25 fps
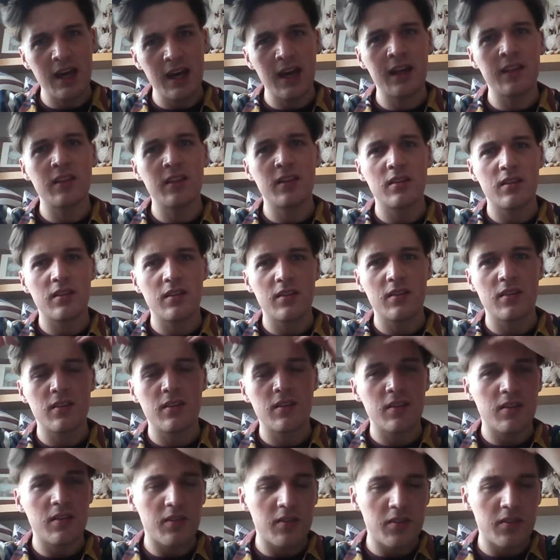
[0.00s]
and
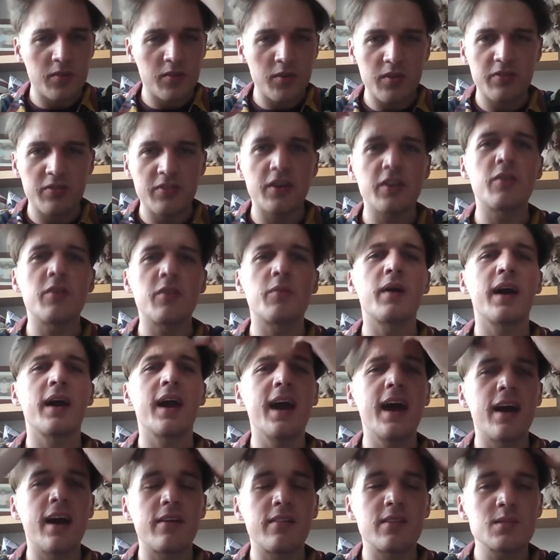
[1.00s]
through the front of my
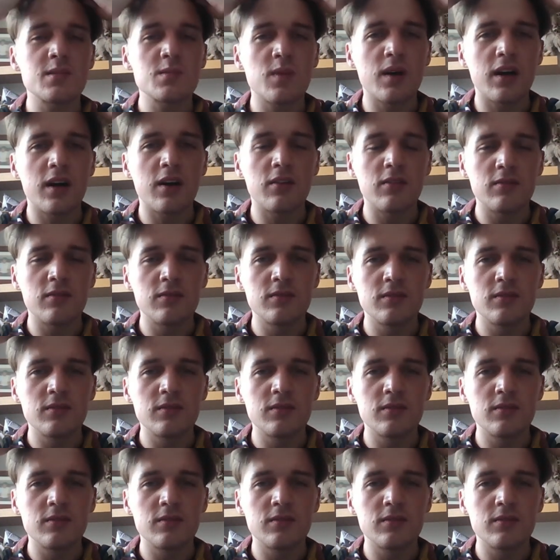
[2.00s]
hair as well.